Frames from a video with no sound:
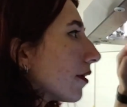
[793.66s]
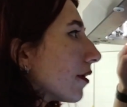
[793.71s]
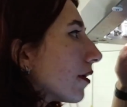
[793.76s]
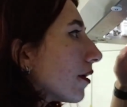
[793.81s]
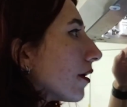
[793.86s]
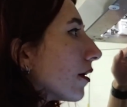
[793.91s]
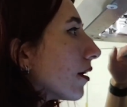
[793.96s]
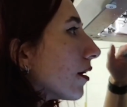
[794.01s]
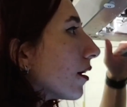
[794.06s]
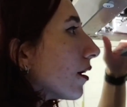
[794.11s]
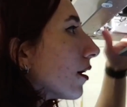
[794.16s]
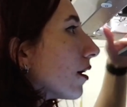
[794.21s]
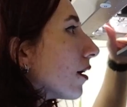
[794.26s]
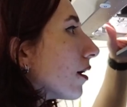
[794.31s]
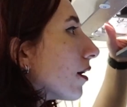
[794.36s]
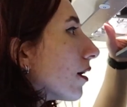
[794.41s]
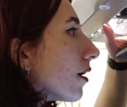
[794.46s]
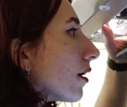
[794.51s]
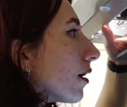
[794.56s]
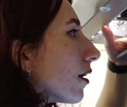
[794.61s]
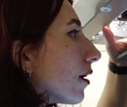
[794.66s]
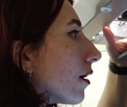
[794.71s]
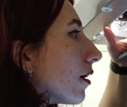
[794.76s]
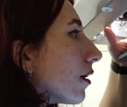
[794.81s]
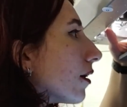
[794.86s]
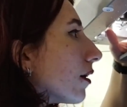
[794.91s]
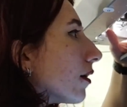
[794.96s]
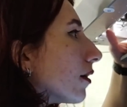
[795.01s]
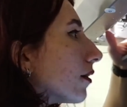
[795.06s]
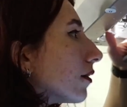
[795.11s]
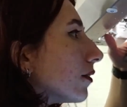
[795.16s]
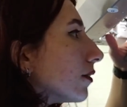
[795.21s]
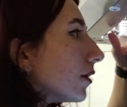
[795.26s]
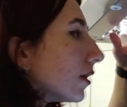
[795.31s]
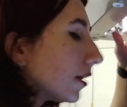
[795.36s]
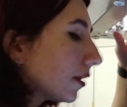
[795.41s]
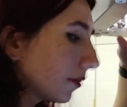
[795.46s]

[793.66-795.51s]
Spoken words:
[no speech]